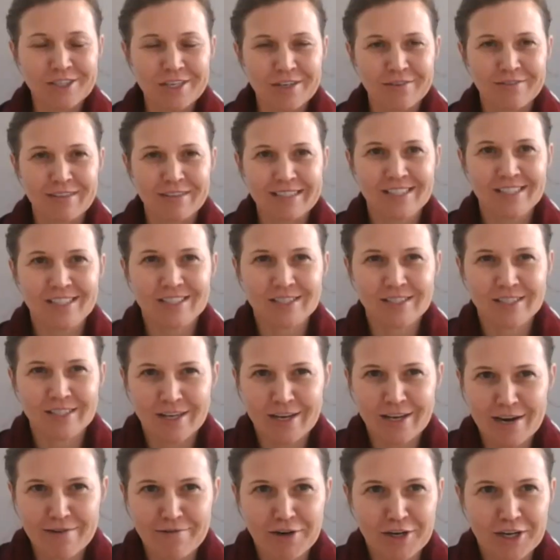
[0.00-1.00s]
so that's
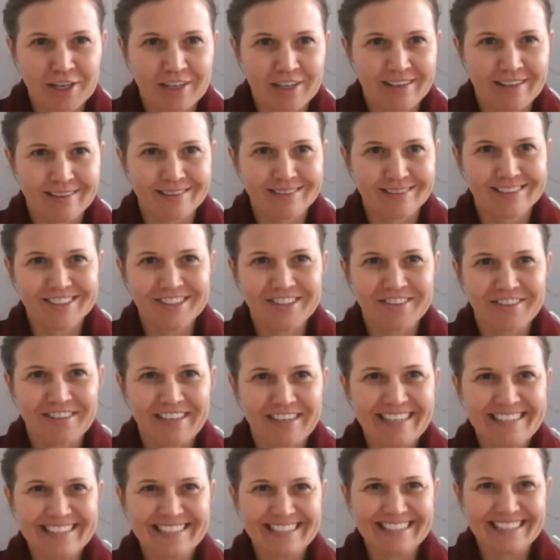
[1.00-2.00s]
South Africa yields,
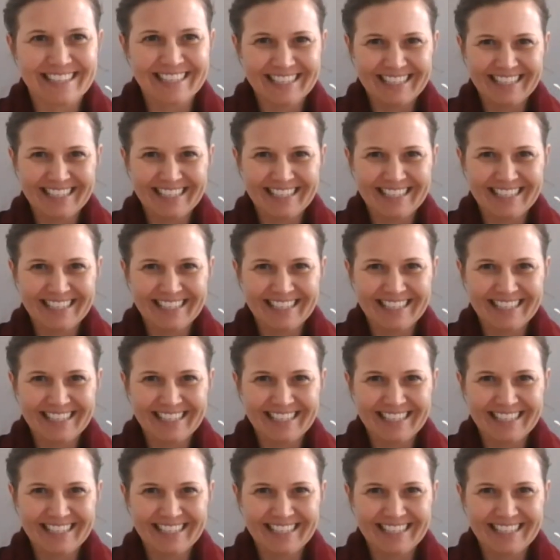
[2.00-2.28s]
correct?